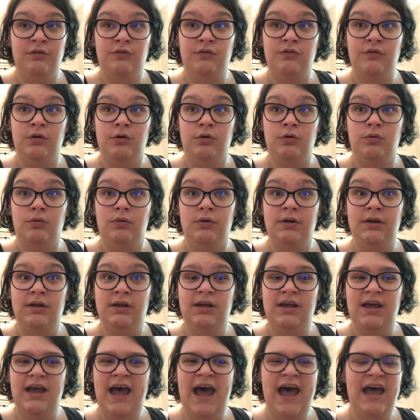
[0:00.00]
So
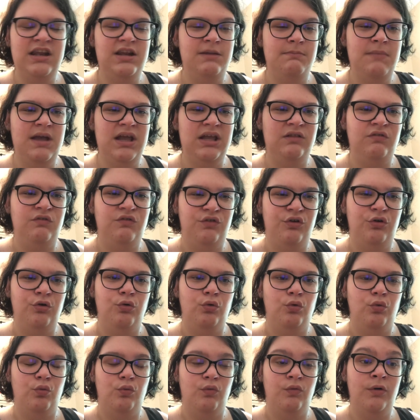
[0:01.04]
I had to make
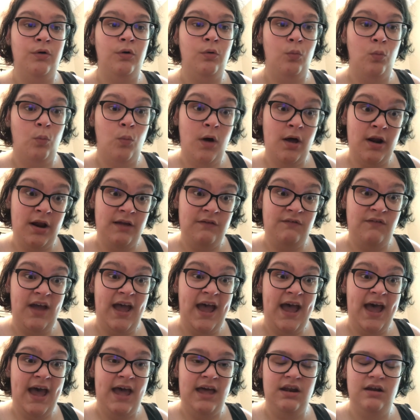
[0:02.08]
do what I've
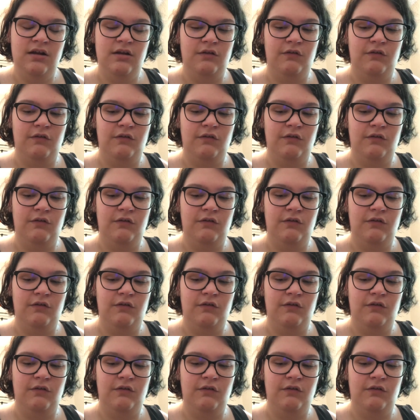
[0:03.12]
had.